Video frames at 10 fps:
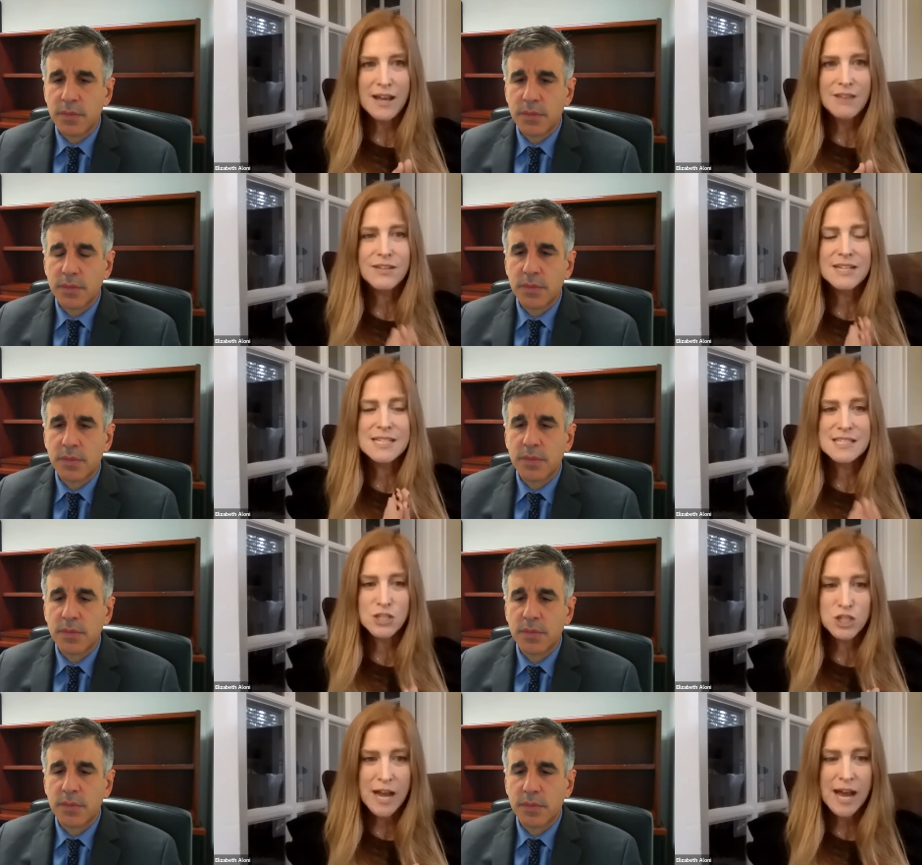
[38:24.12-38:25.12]
Speaker 1: It is in the
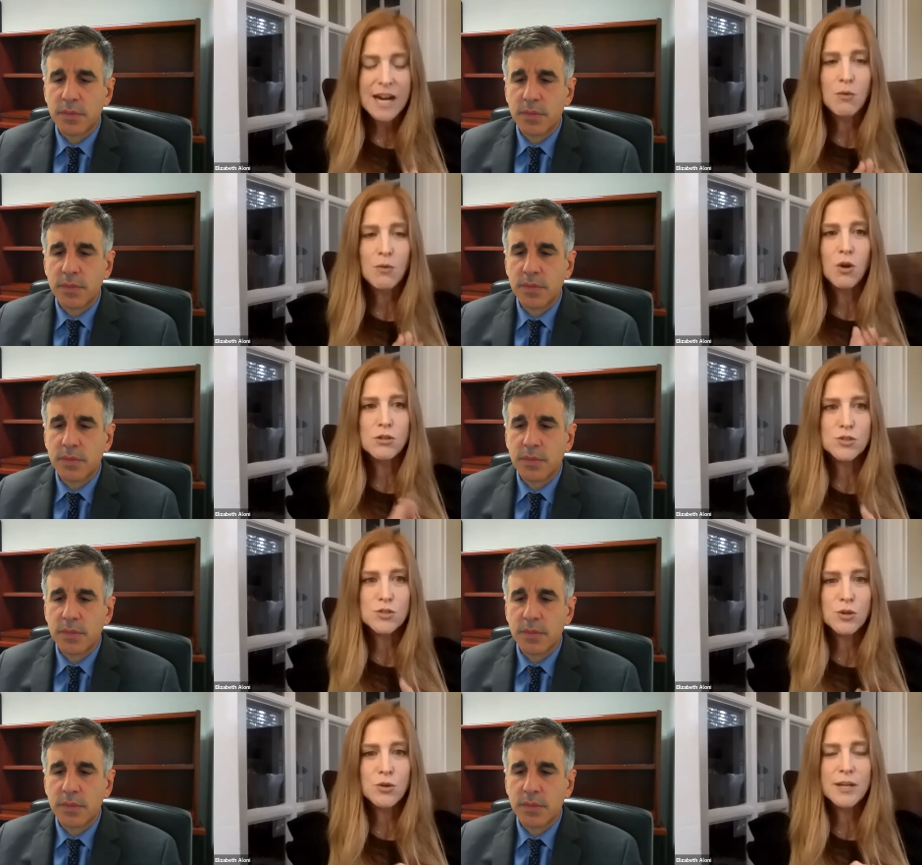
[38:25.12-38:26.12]
chat. I will
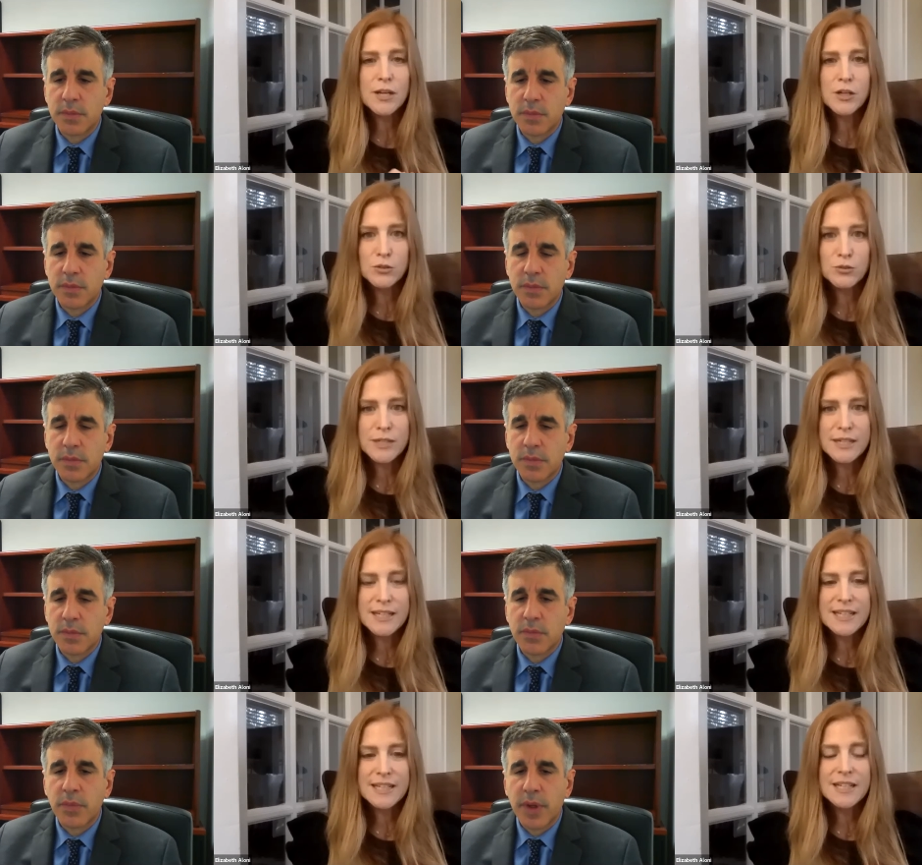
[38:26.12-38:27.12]
also include it
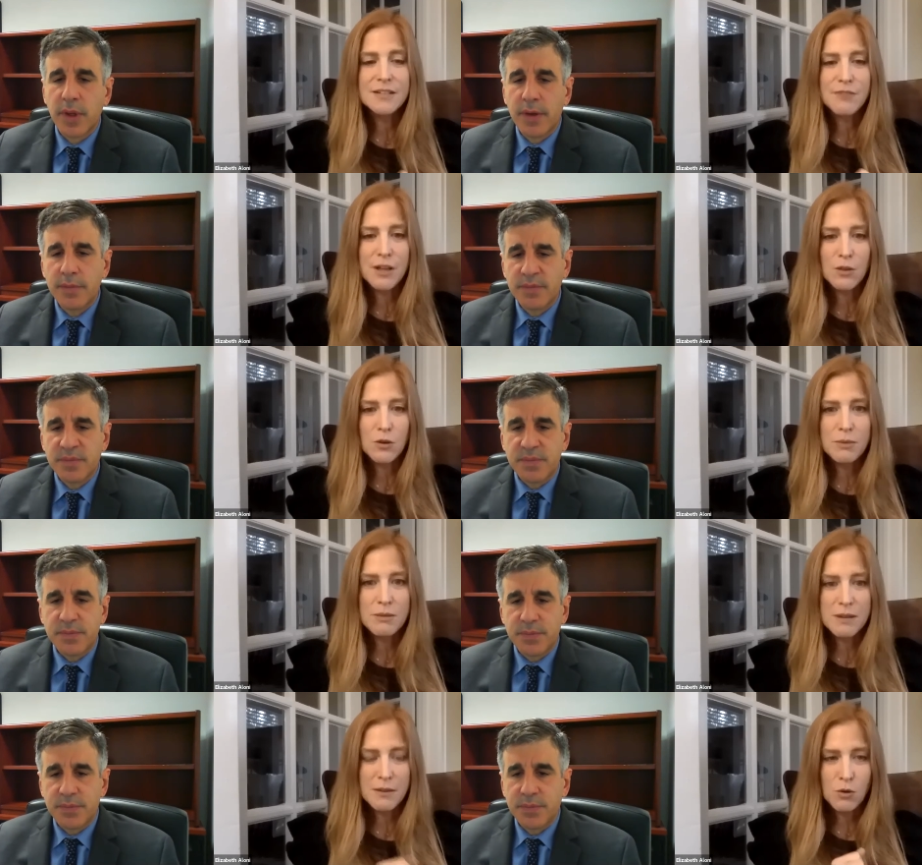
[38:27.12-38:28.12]
in the follow-up
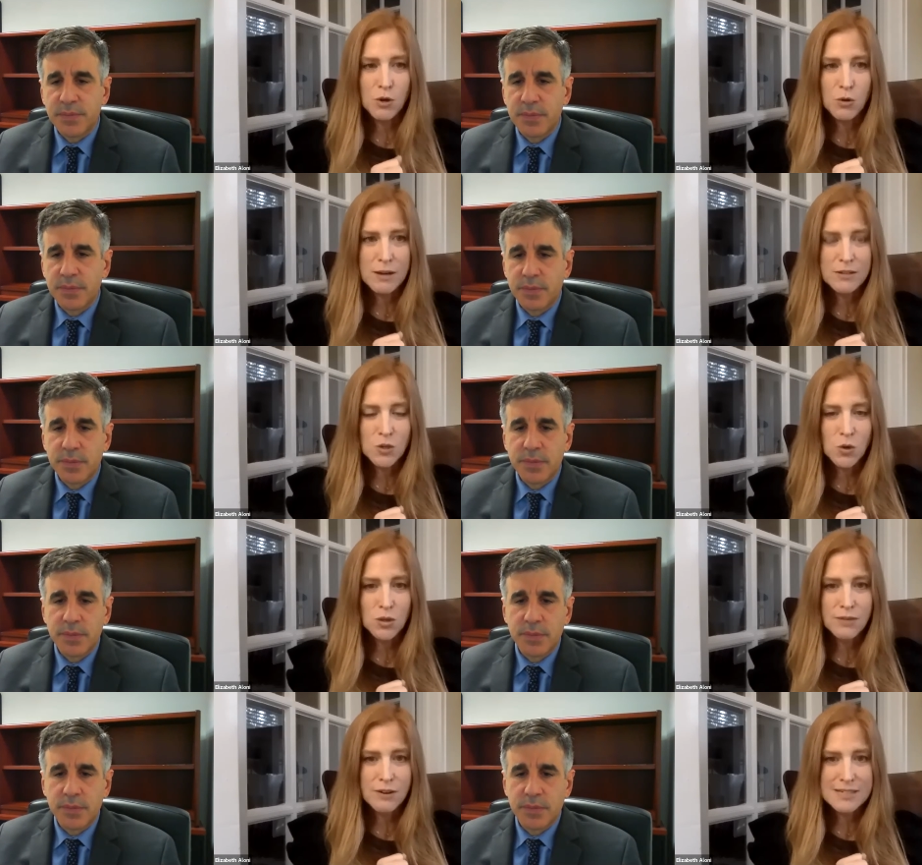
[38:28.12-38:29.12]
email that will go out to all
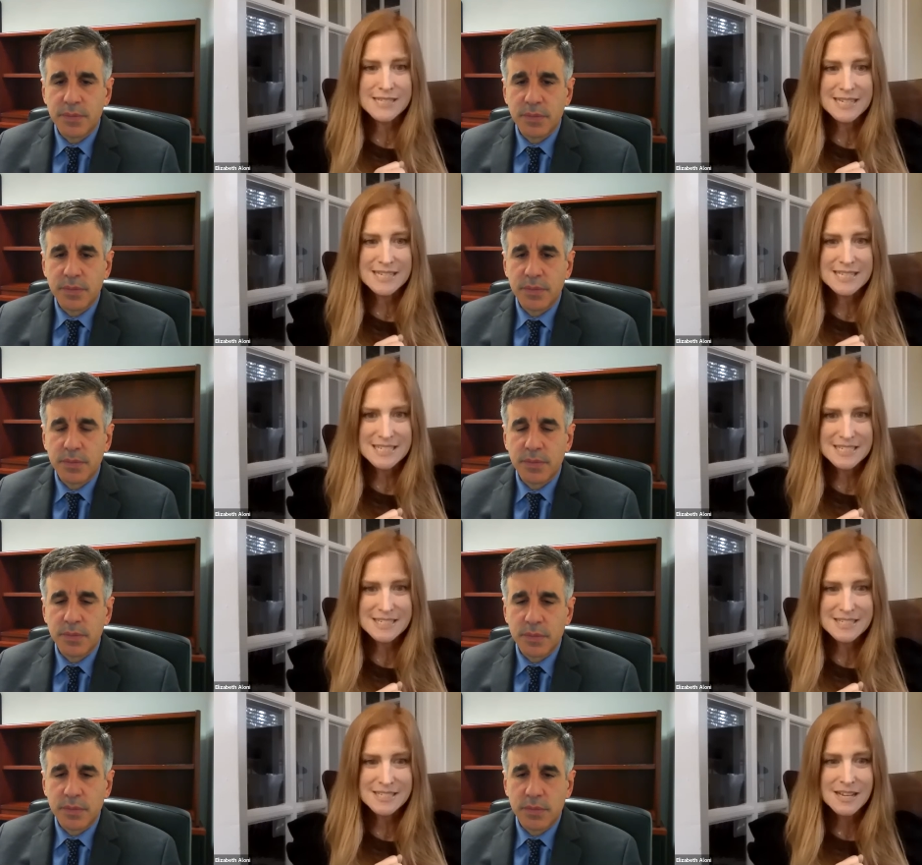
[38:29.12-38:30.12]
of our
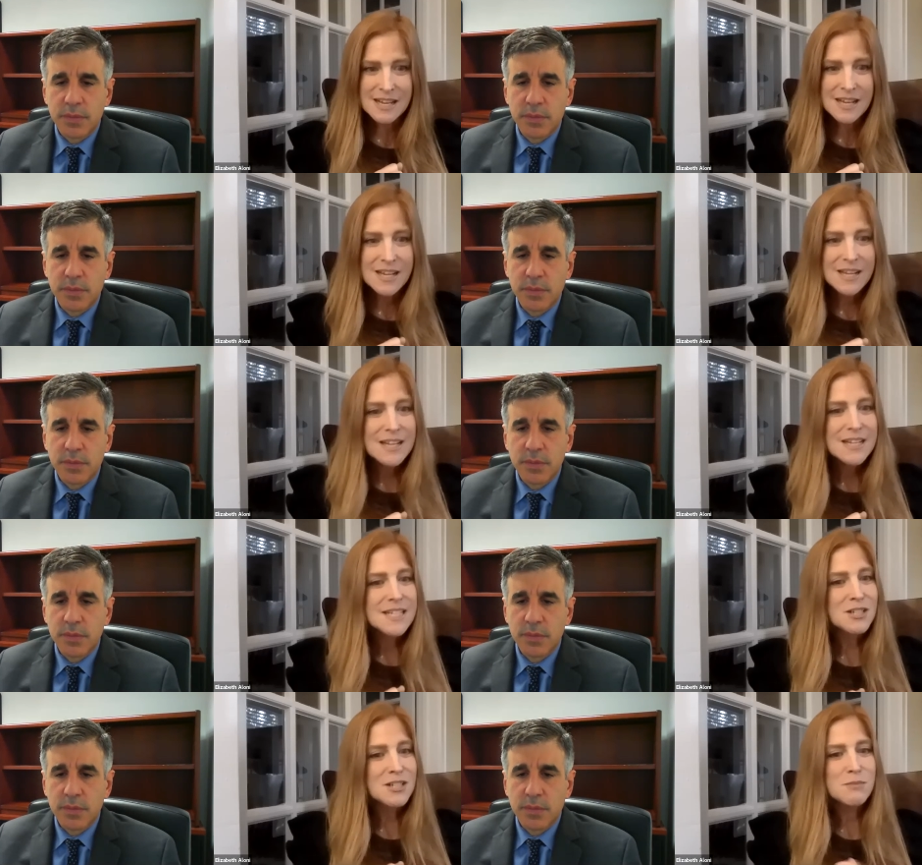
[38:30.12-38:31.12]
attendees.
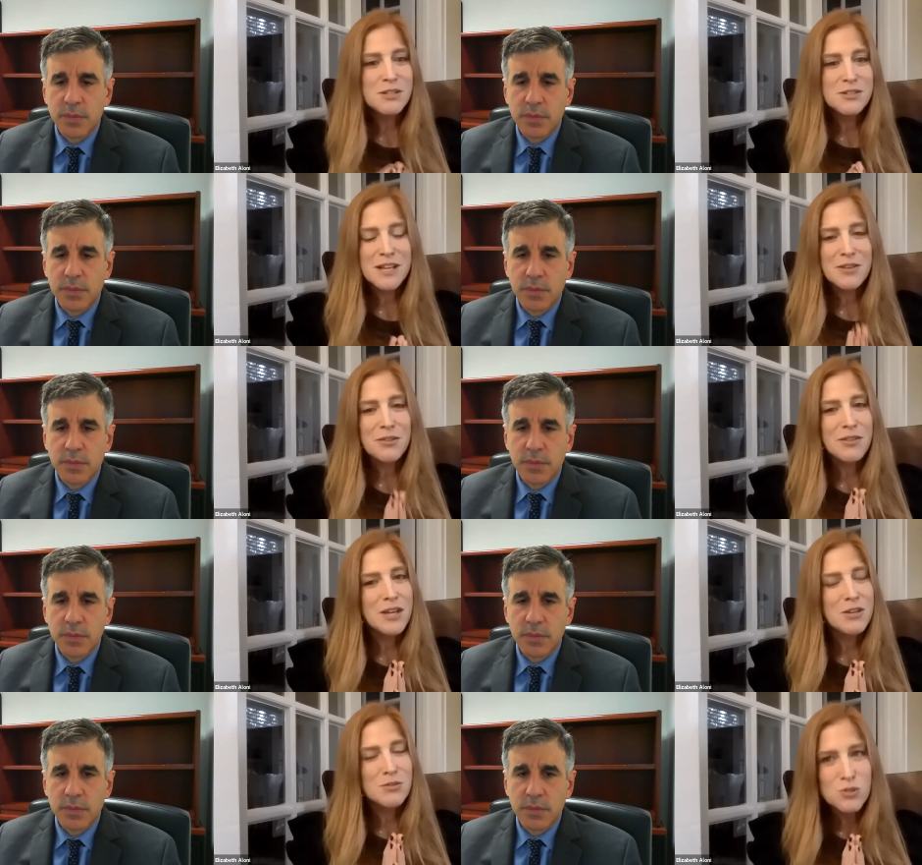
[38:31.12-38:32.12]
Dr. Minutello,
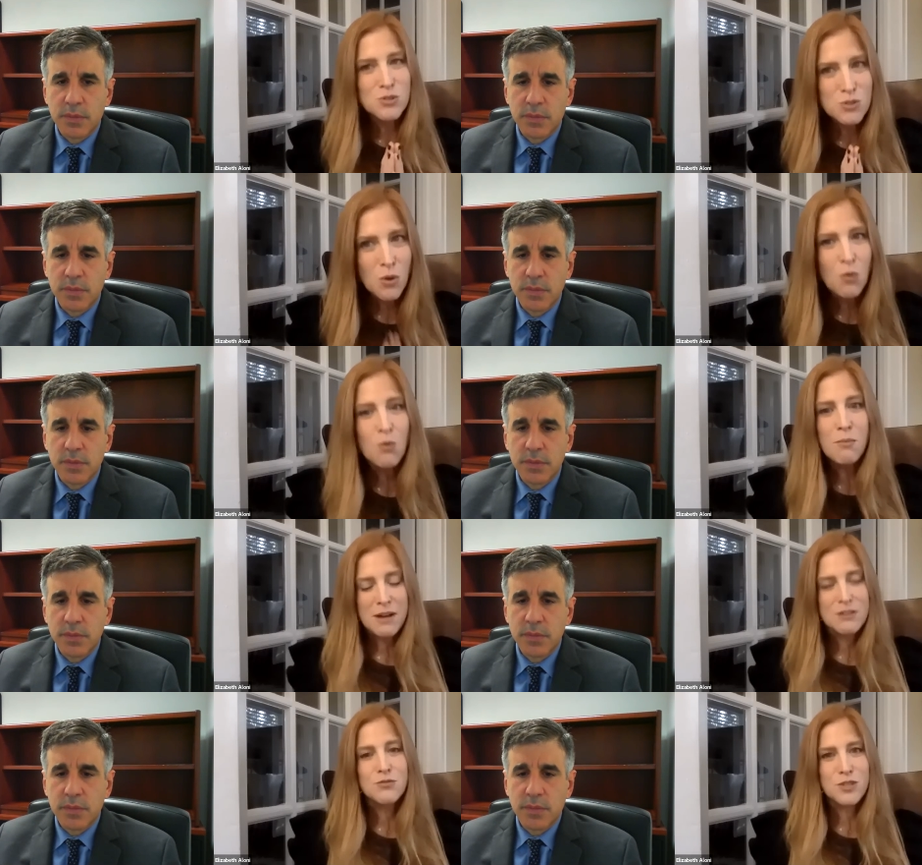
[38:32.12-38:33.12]
thank you so
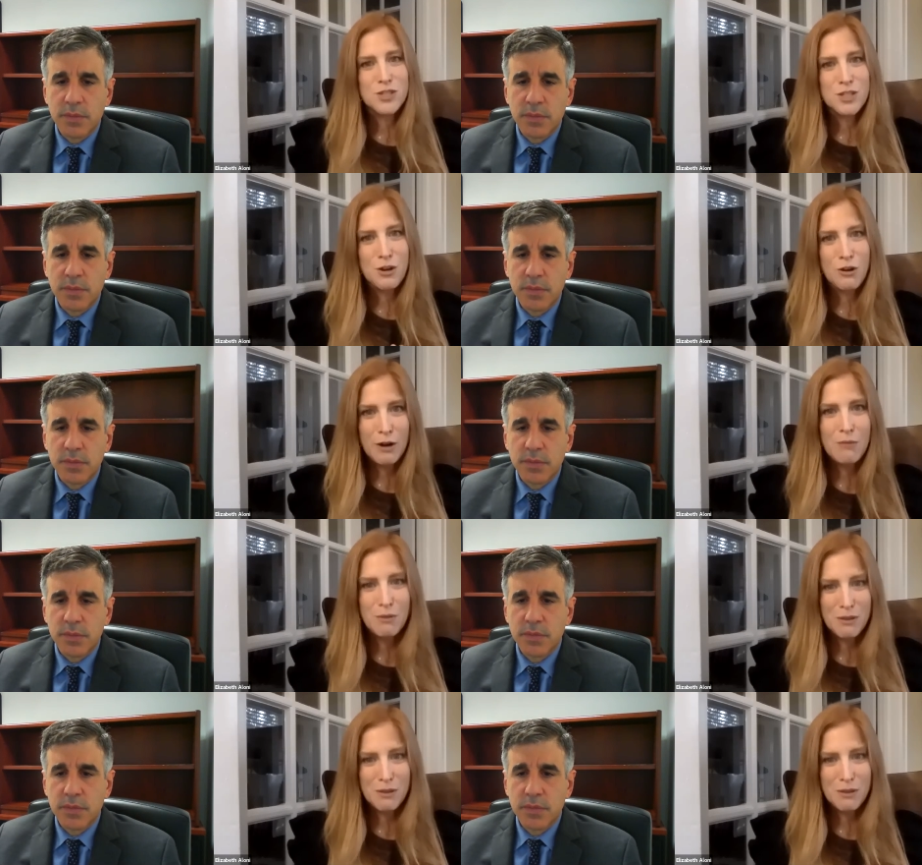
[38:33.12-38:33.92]
much for this incredible